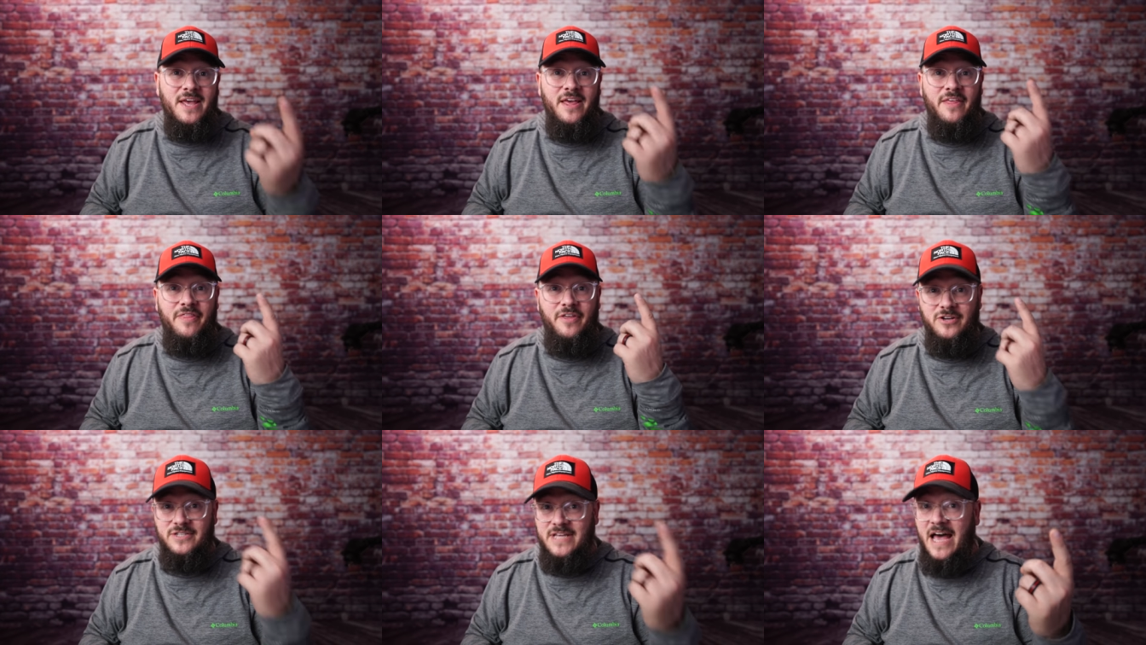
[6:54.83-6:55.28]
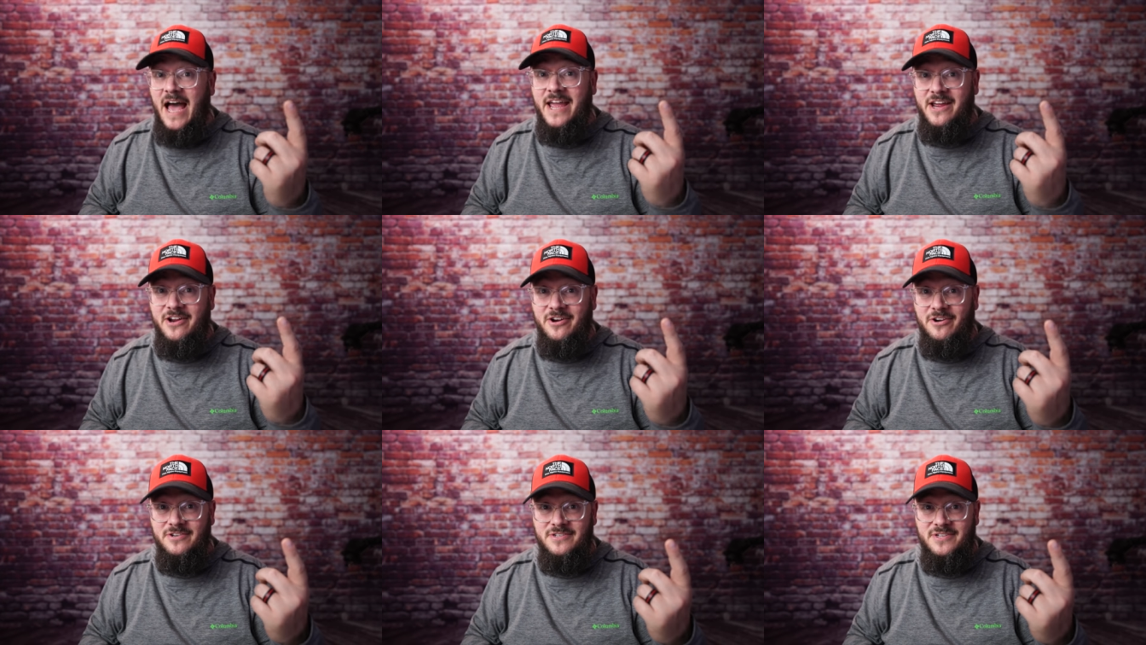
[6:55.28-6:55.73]
There's
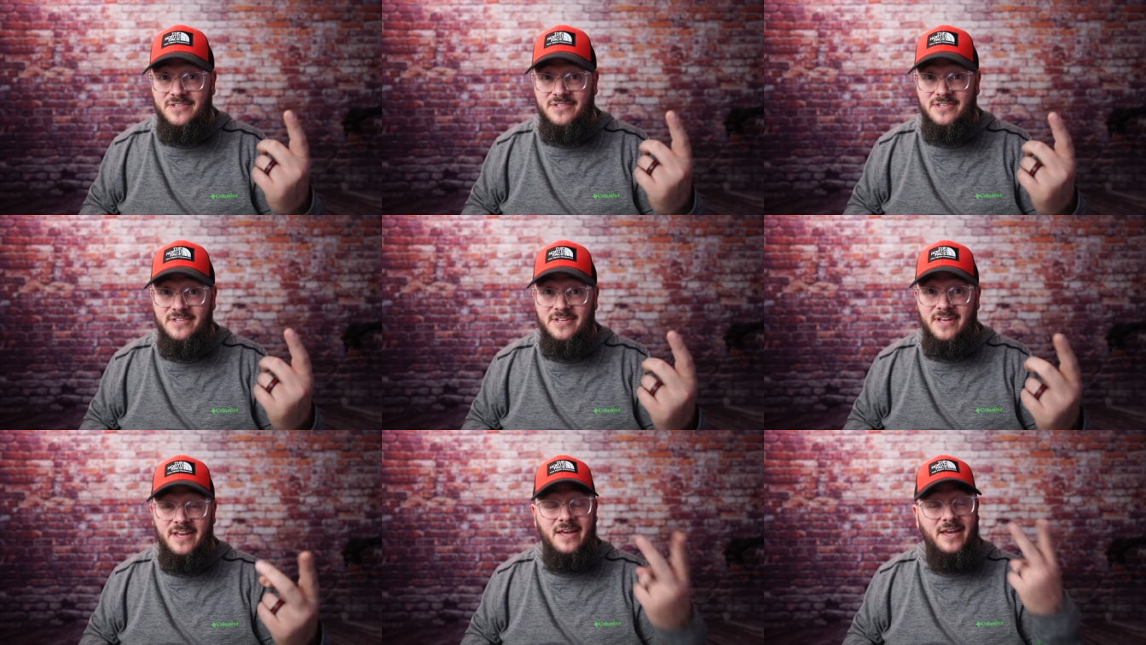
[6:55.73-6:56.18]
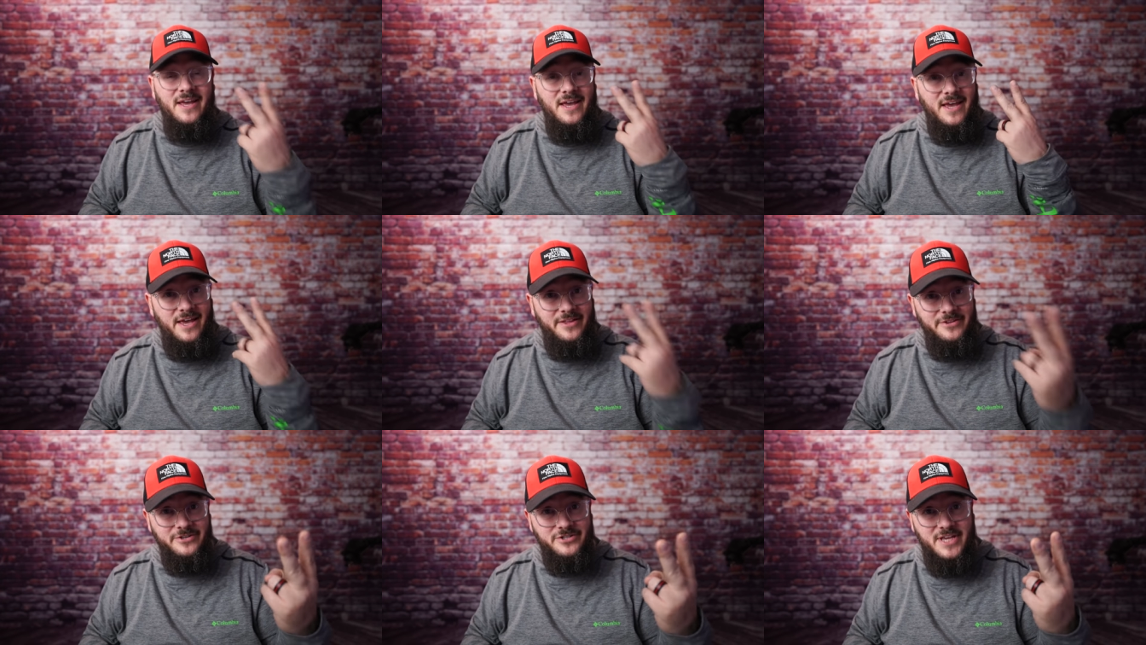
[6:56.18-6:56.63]
hikers
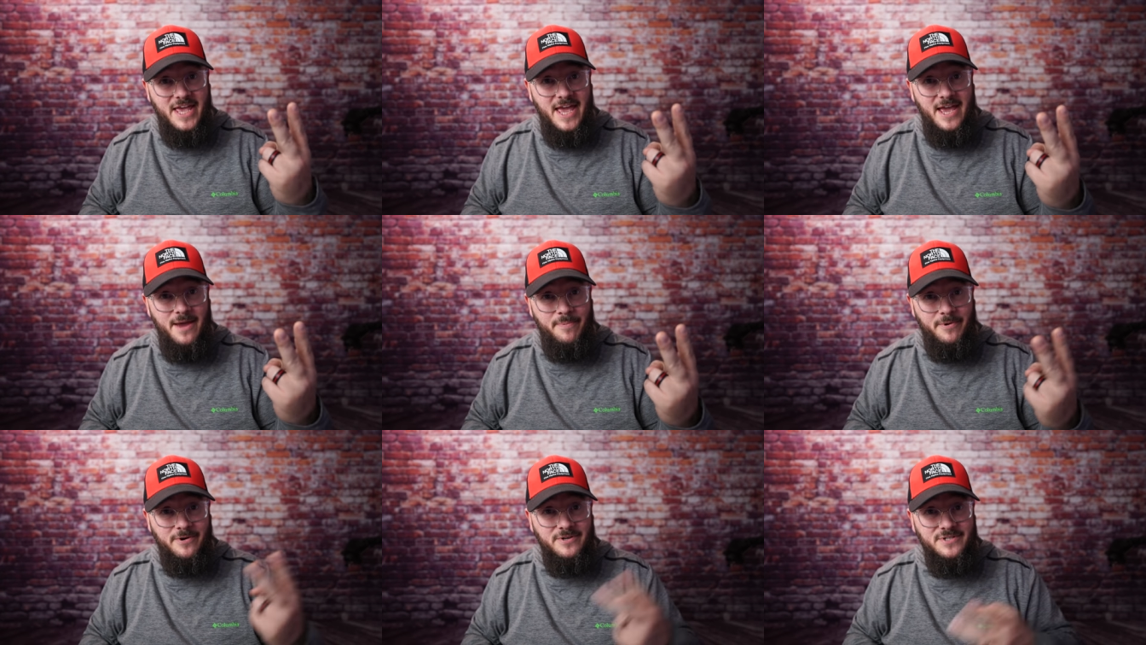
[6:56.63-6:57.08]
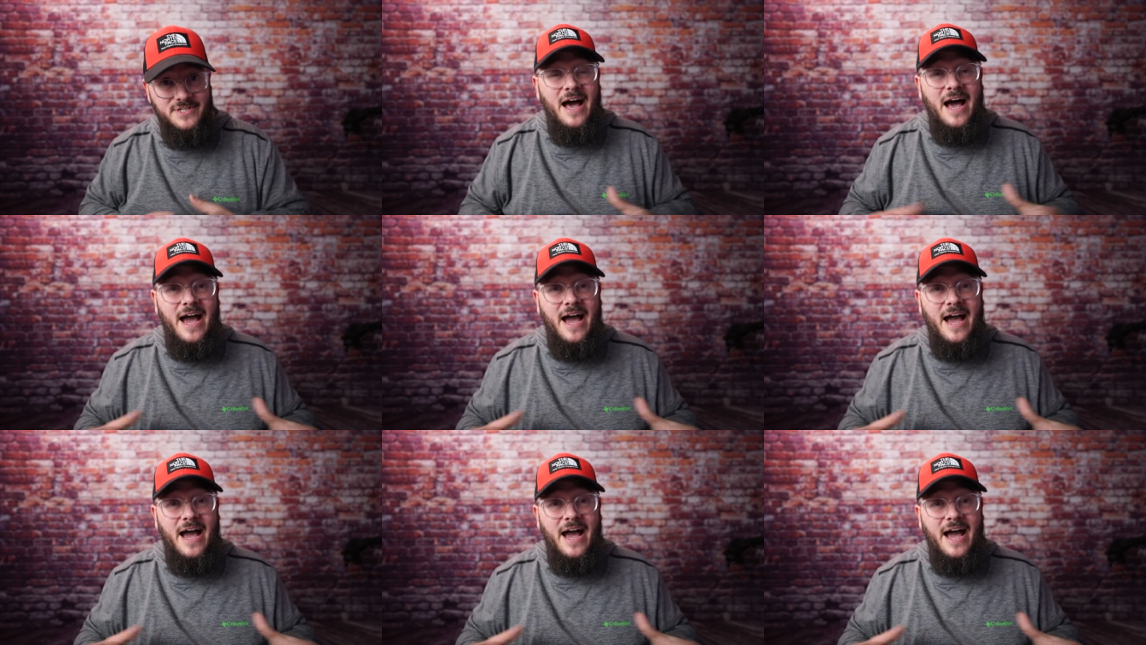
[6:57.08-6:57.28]
and there's campers.